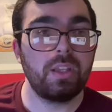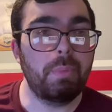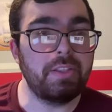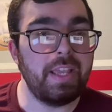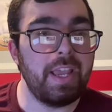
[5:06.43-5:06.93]

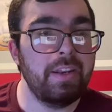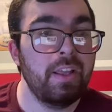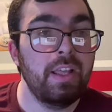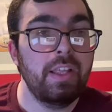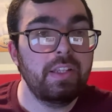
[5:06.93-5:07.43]
But then
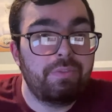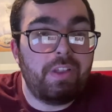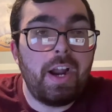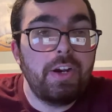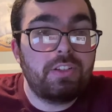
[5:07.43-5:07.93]
the
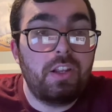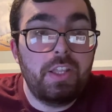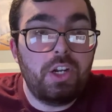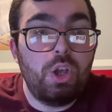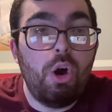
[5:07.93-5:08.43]
Flyers a
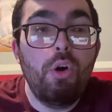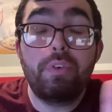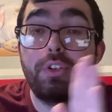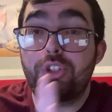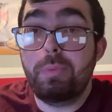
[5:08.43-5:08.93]
little
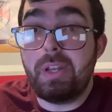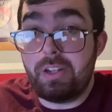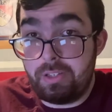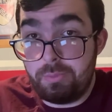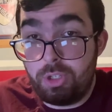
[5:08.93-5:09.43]
over two, minute,
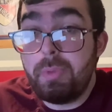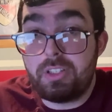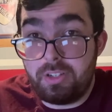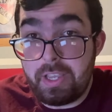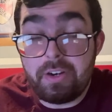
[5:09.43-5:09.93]
two
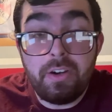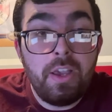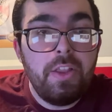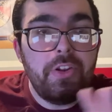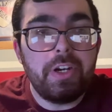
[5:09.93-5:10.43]
minutes later.
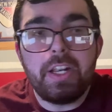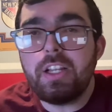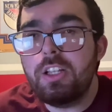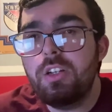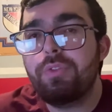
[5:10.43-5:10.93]
They're getting a
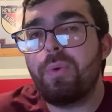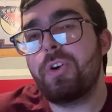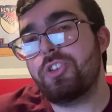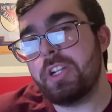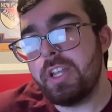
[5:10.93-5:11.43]
little
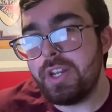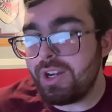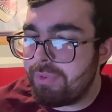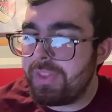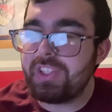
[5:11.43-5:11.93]
forecheck in there
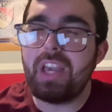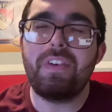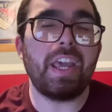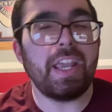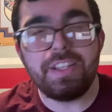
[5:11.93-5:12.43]
from the
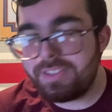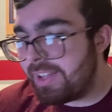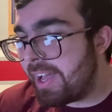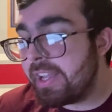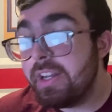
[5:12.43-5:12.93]
Kevin Hayes
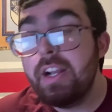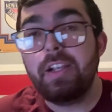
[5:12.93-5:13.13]
line.